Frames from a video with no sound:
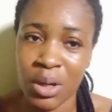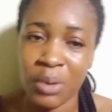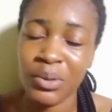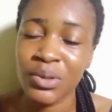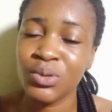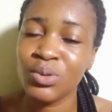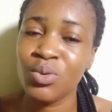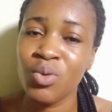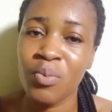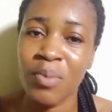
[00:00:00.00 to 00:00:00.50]
I
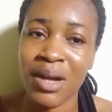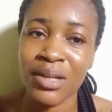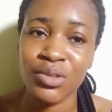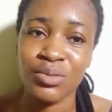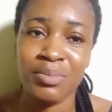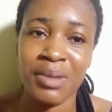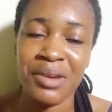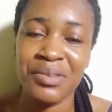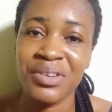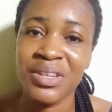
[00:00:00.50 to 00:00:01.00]
want to go back
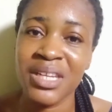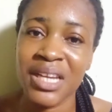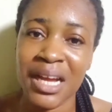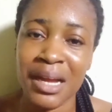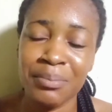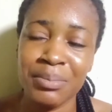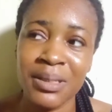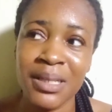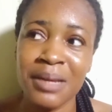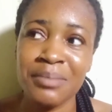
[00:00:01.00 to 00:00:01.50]
to my reading
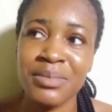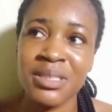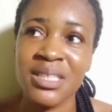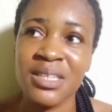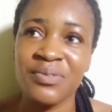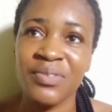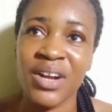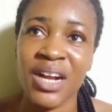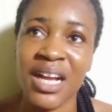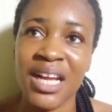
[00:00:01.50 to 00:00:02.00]
habit. Let me
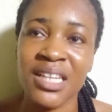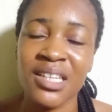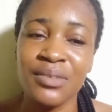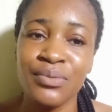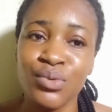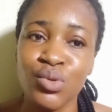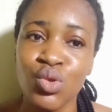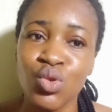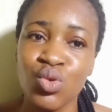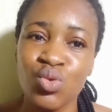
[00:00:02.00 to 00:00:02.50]
see if I can
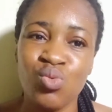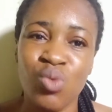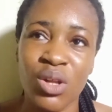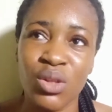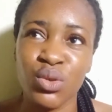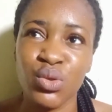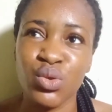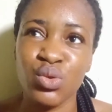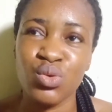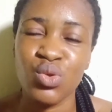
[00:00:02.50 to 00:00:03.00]
even do
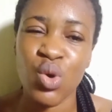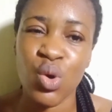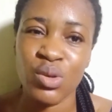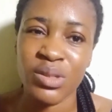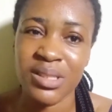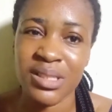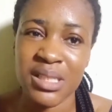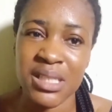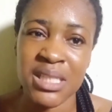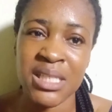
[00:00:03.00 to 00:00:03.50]
one or two
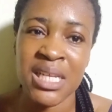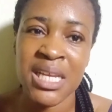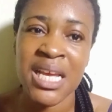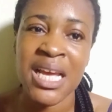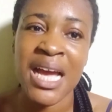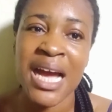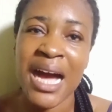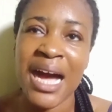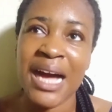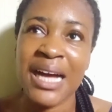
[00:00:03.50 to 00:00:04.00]
courses
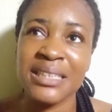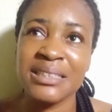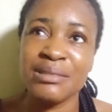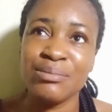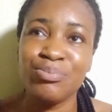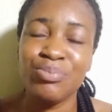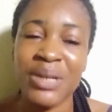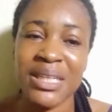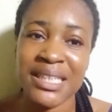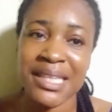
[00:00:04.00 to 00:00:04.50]

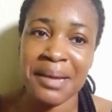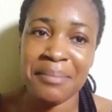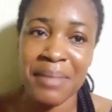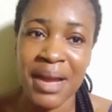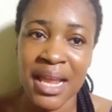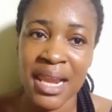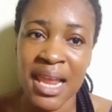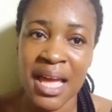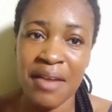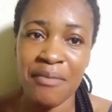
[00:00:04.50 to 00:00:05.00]
and better
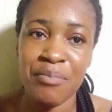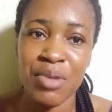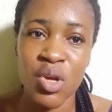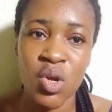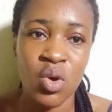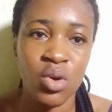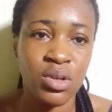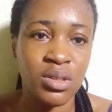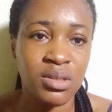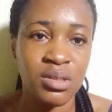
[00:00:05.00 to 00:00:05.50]
my life
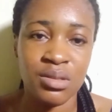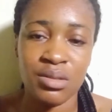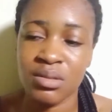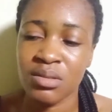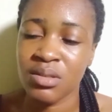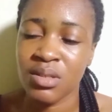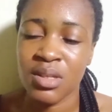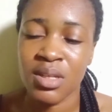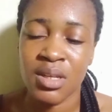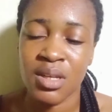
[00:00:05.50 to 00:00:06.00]
because